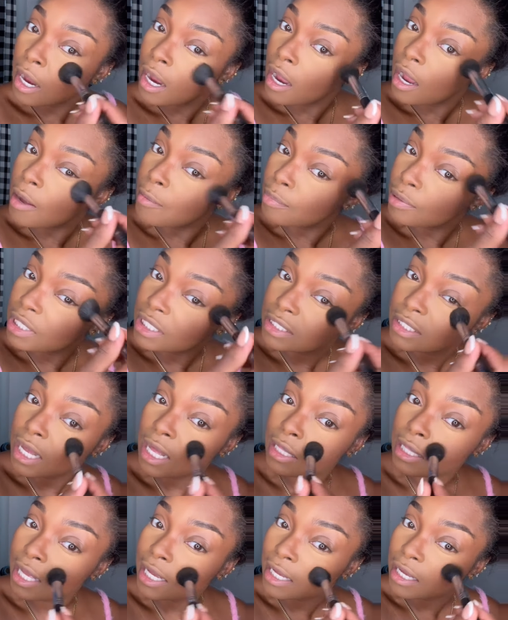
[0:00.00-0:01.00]
And plus I
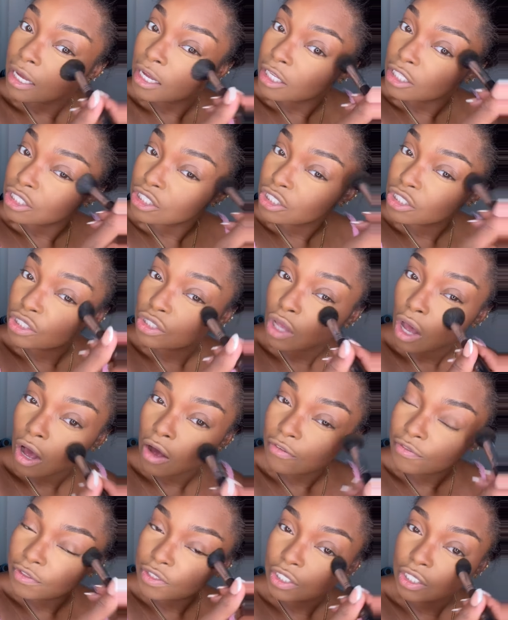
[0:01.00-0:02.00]
like a
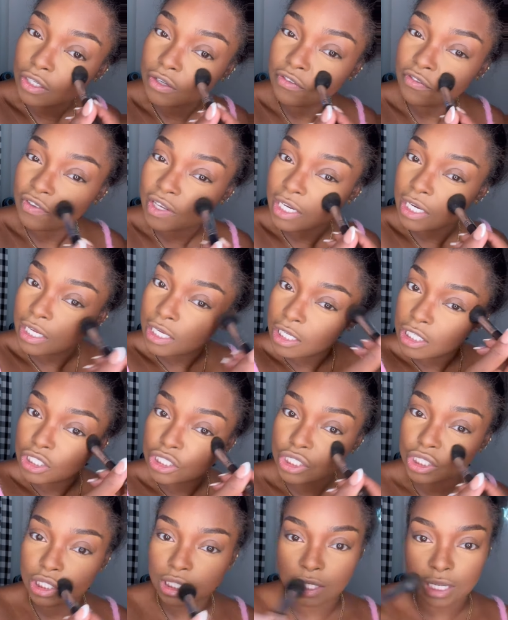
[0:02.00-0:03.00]
softer
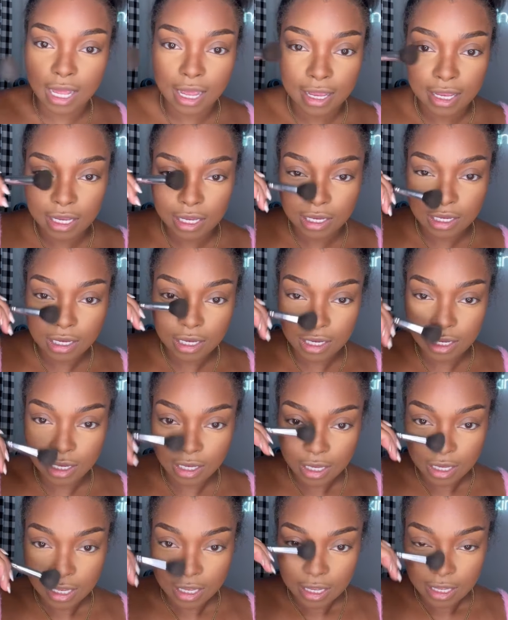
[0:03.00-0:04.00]
finish, like,
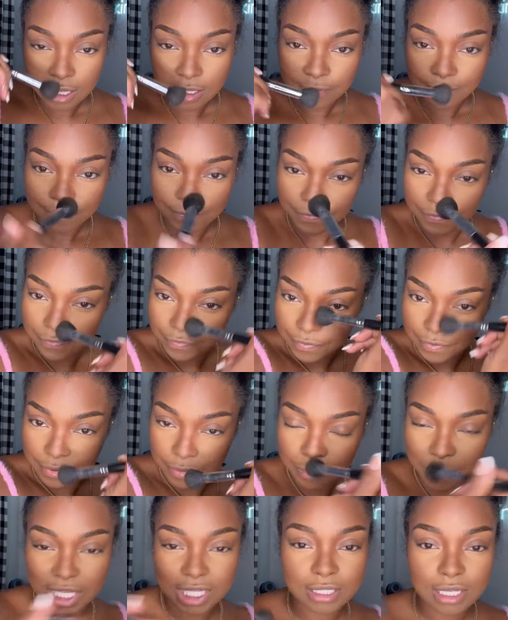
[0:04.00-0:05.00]

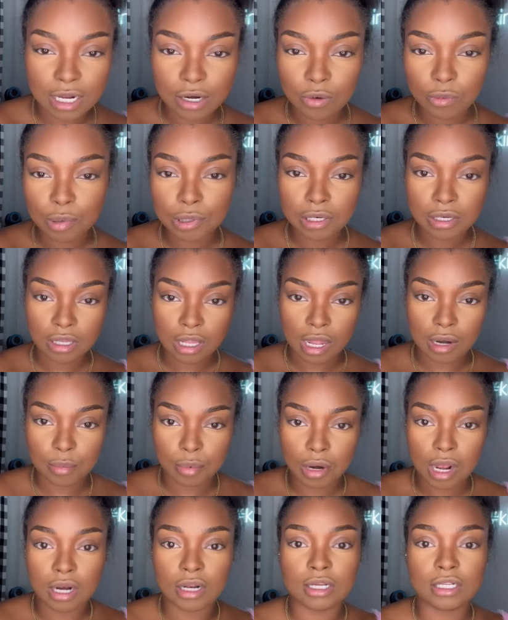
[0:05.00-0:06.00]
because I don't put a lot of
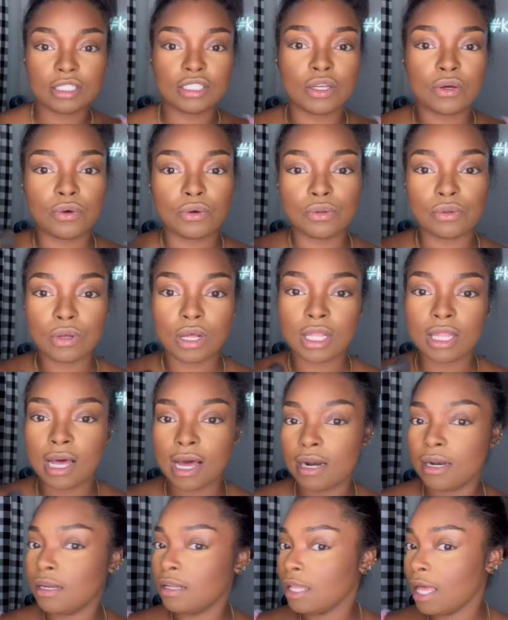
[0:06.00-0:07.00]
product, so
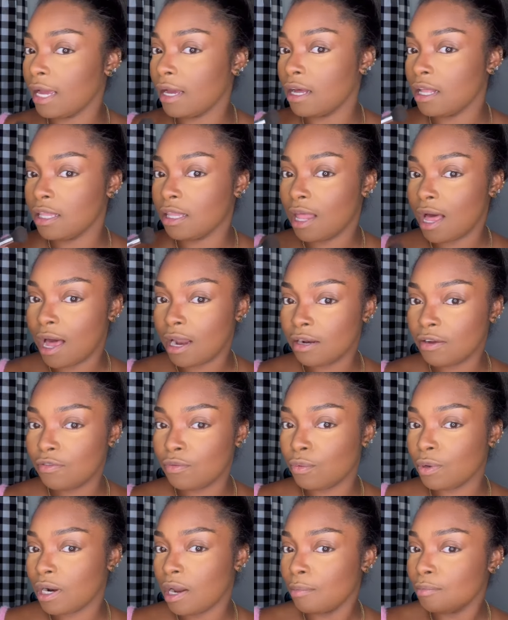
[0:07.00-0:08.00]
a lot of
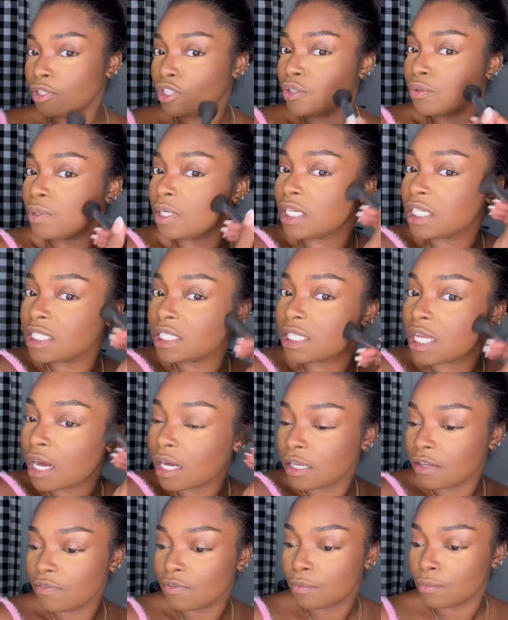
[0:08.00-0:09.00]
what I'm doing is
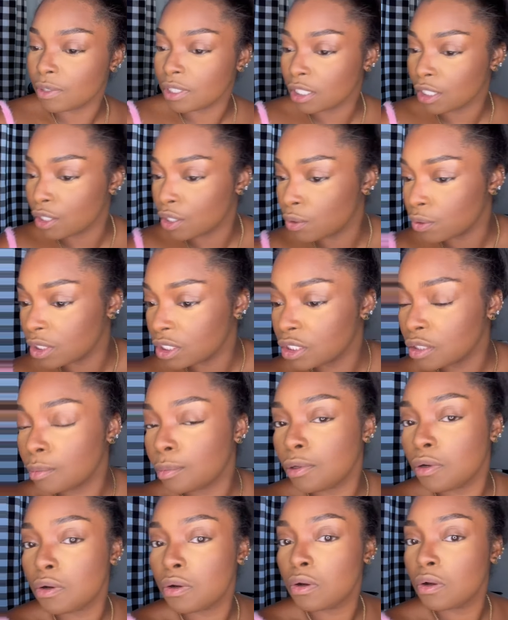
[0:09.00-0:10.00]
not even really
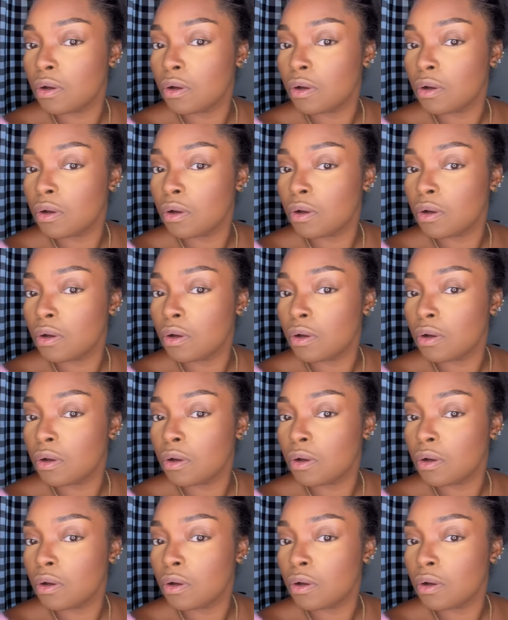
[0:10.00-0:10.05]
noticeable.